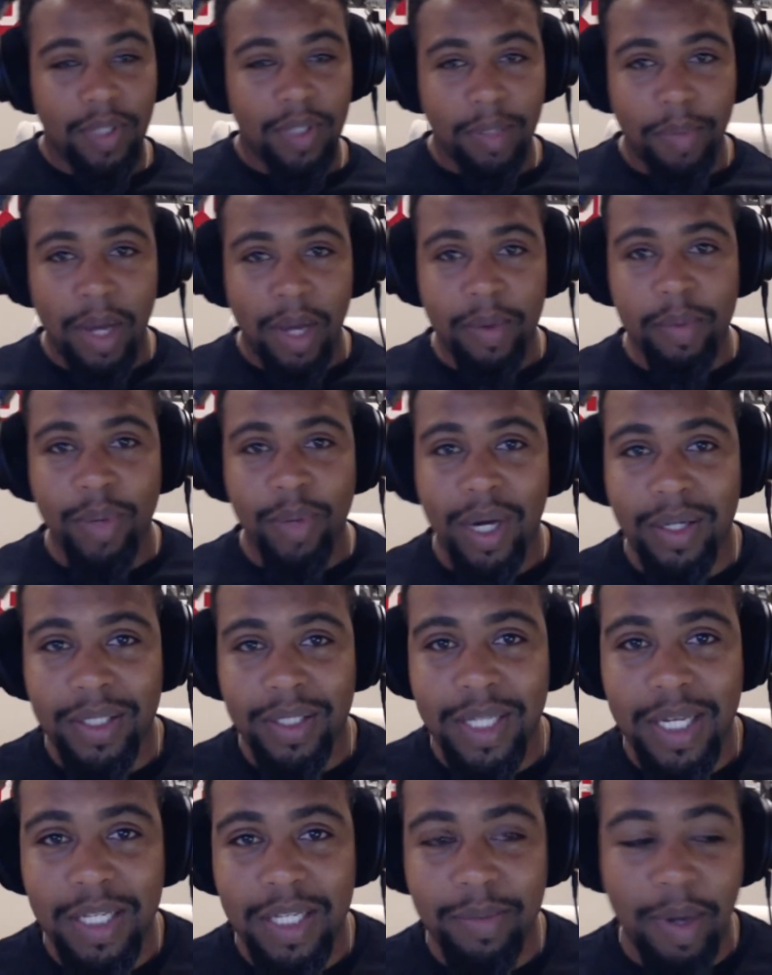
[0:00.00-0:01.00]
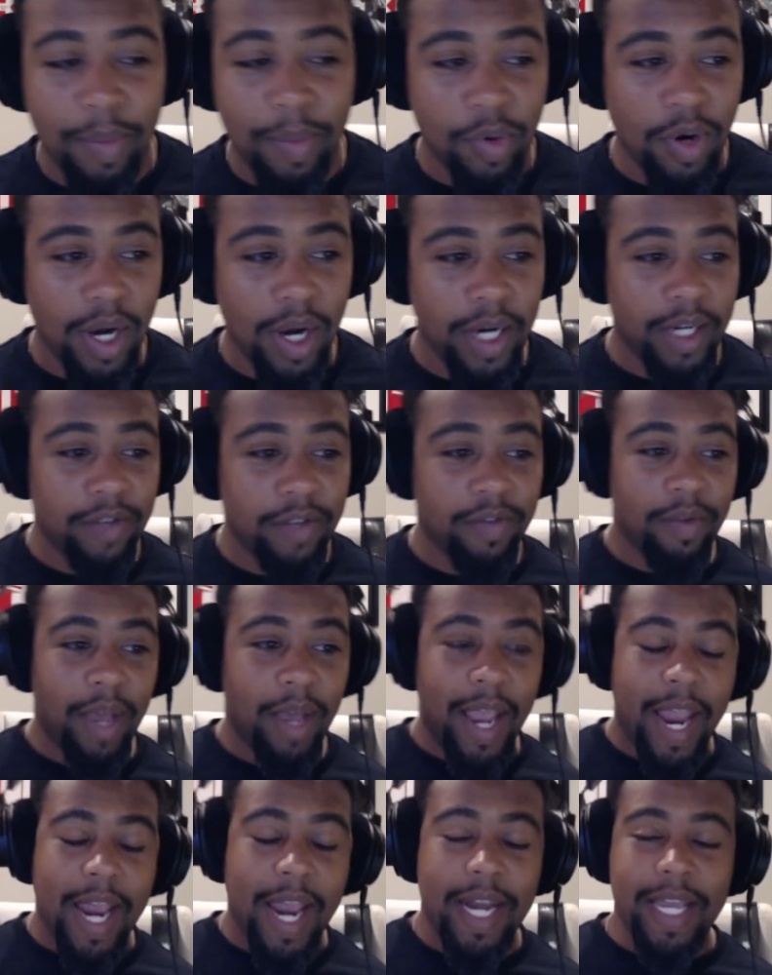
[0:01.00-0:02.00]
Bobby Brown said it's my prerogative.
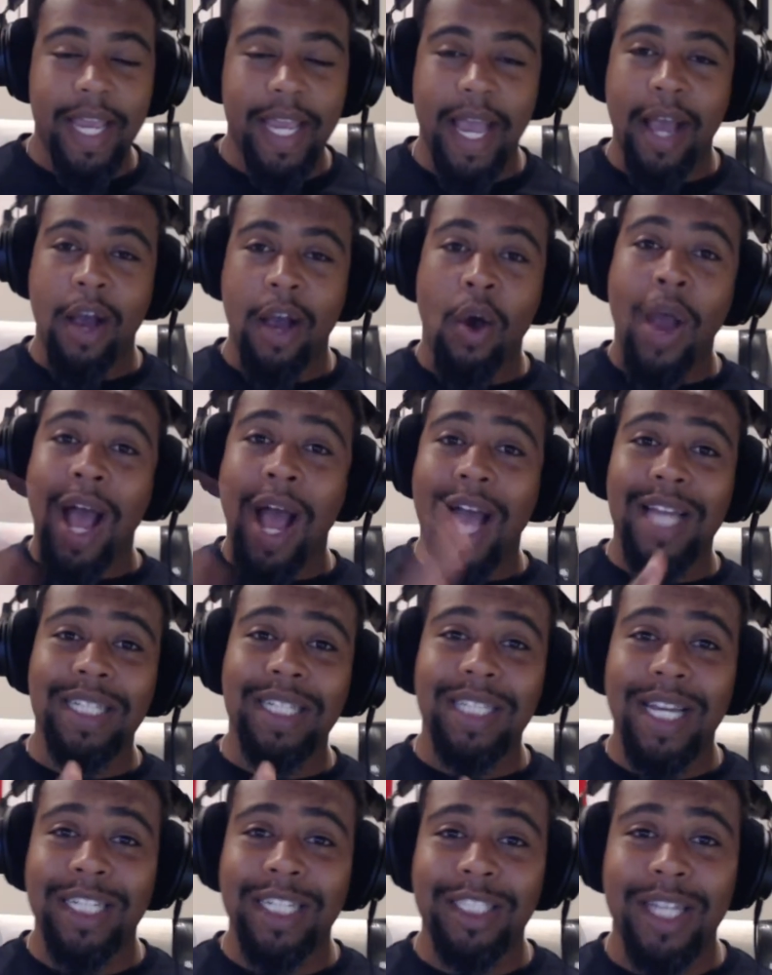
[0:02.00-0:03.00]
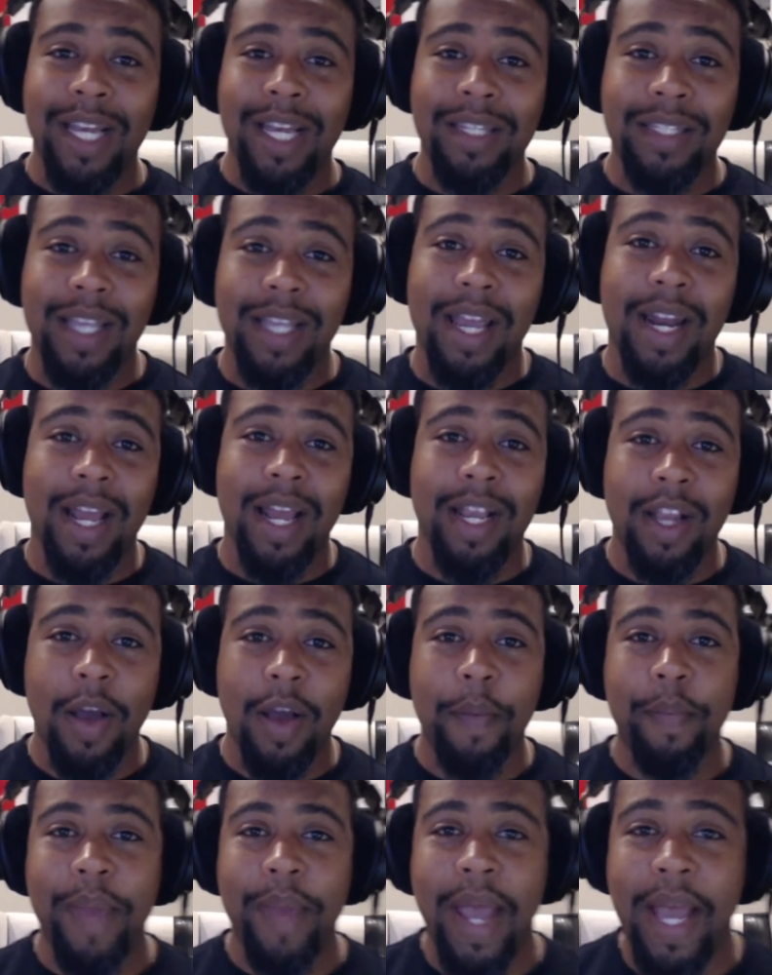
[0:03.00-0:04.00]
Anyhow, I digest and I
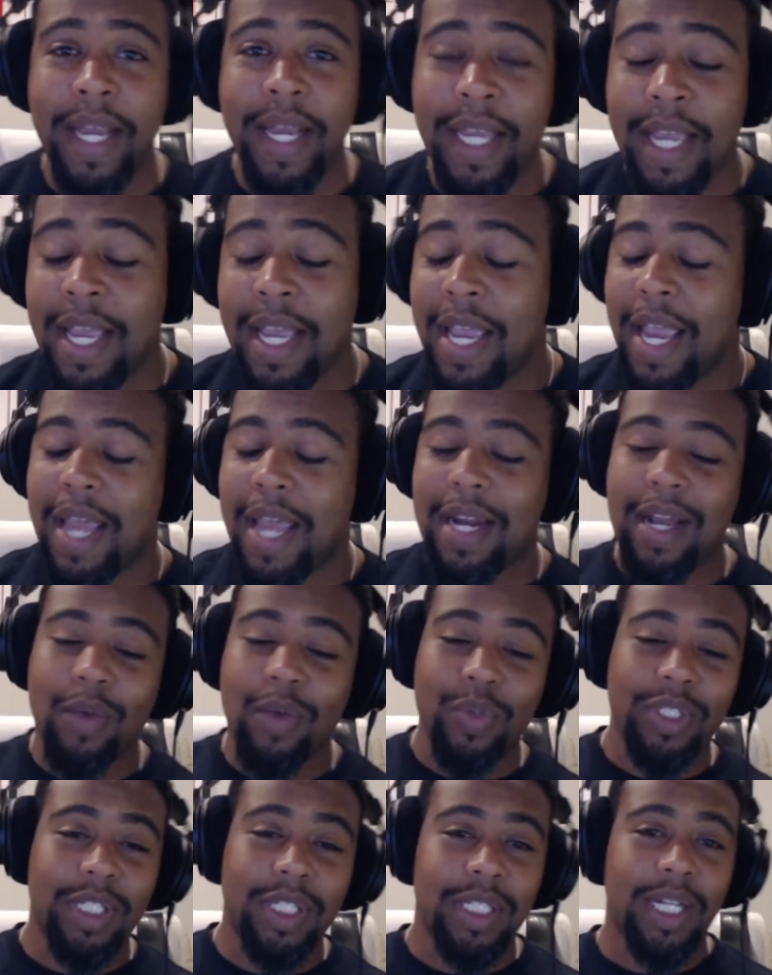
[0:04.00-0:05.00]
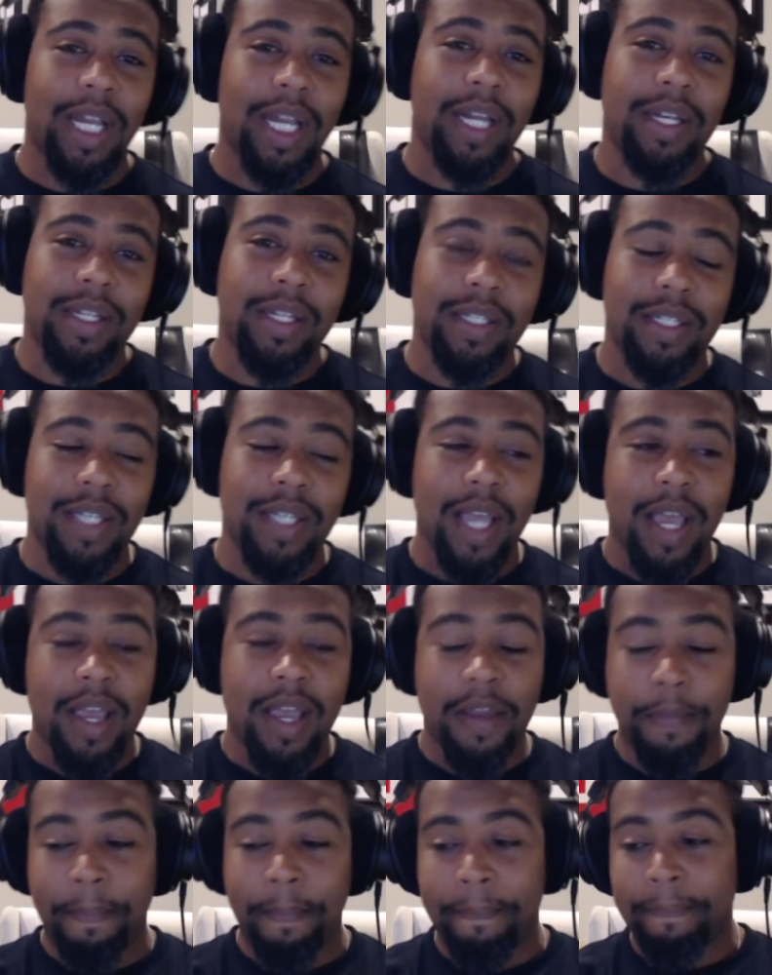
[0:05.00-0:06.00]
come back, and I would just like to
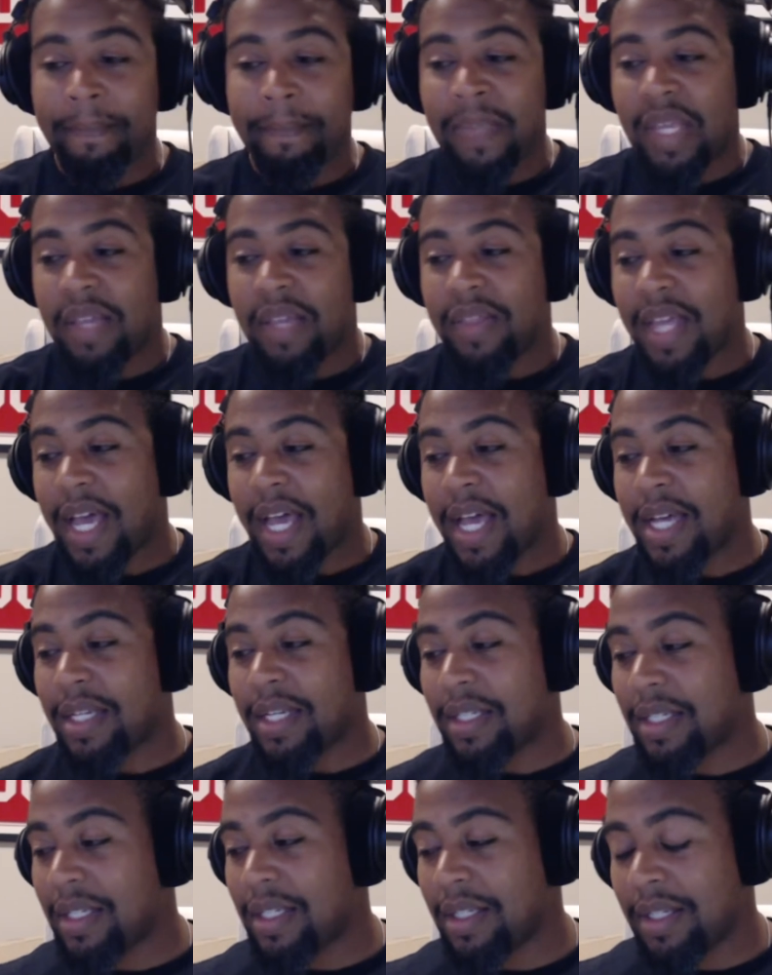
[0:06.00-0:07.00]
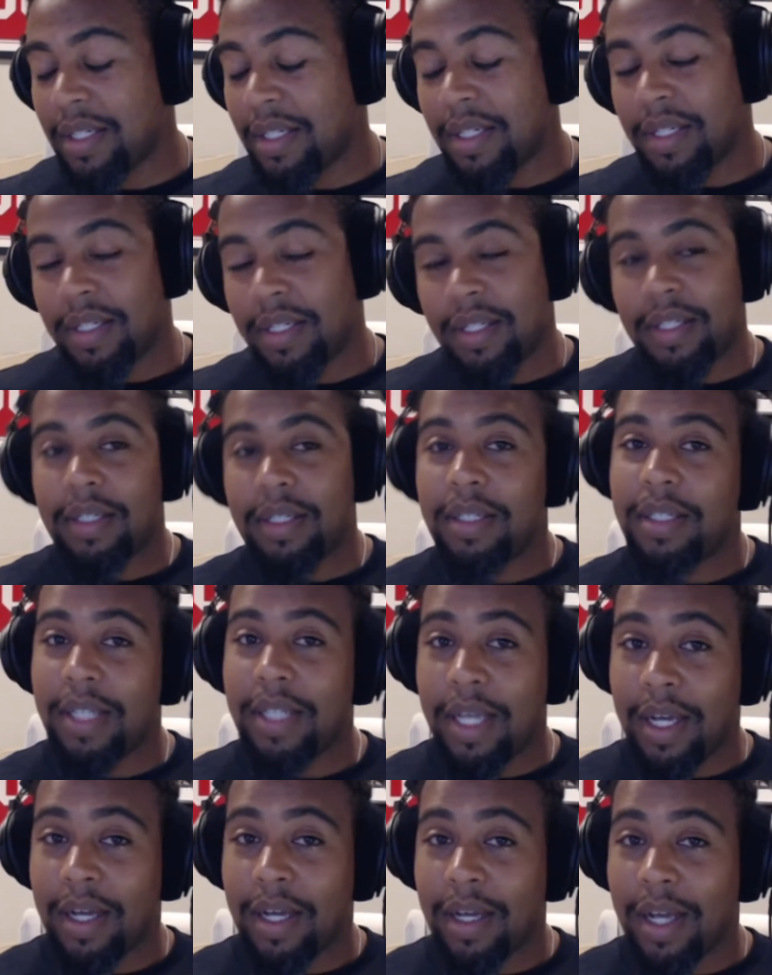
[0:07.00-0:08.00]
say that,
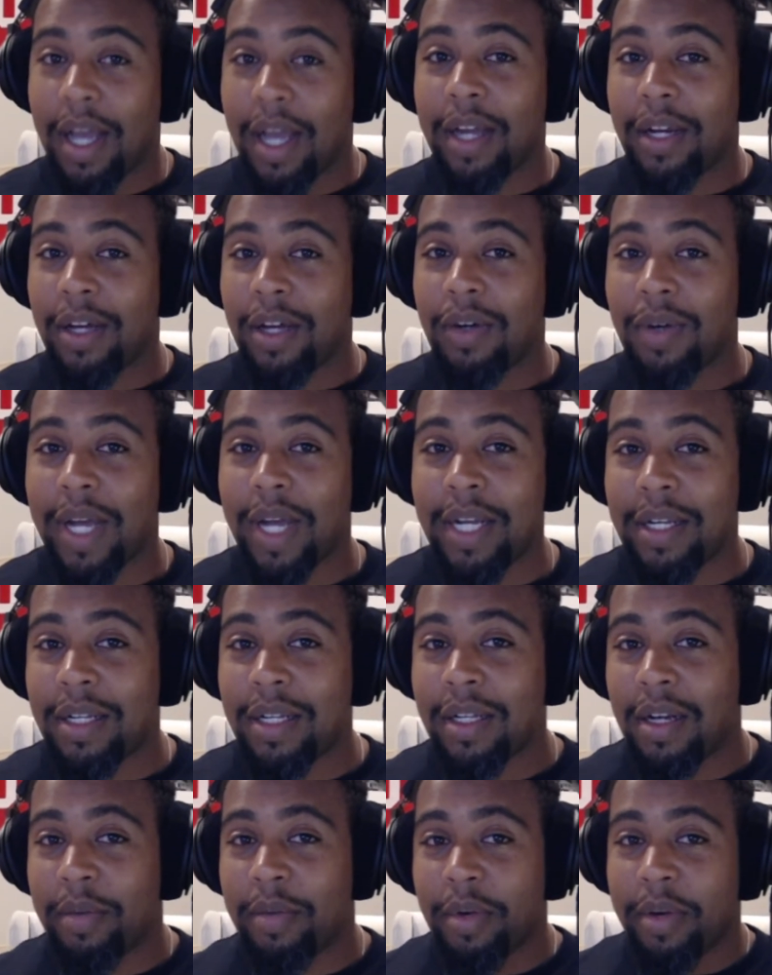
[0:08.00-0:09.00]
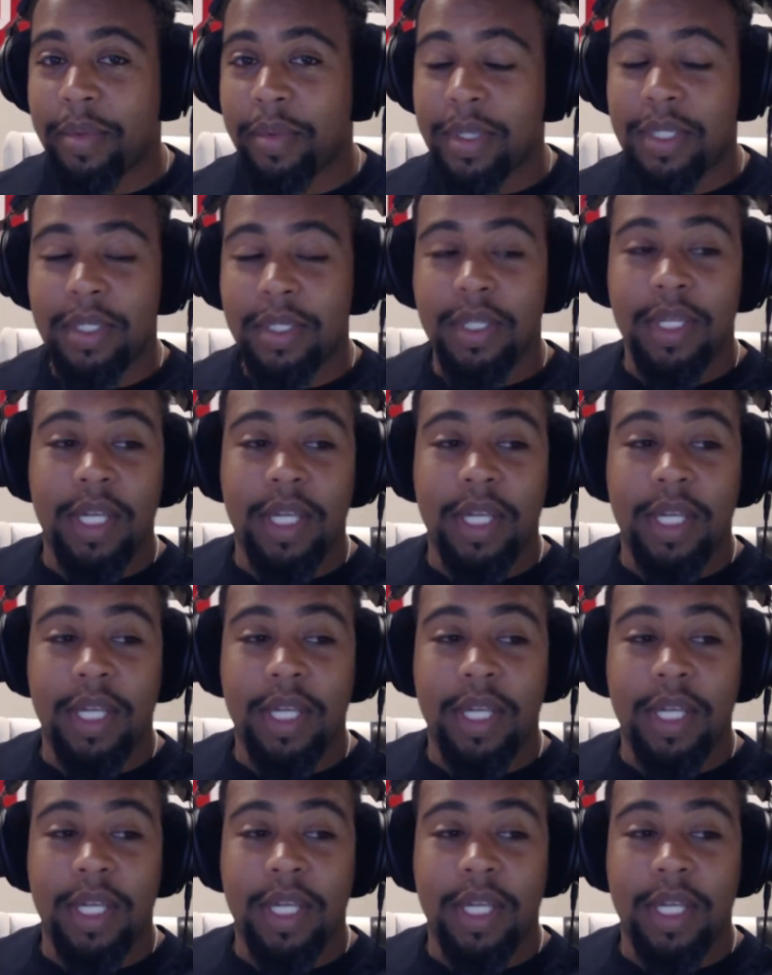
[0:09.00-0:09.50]
yeah, I know, I did it on purpose.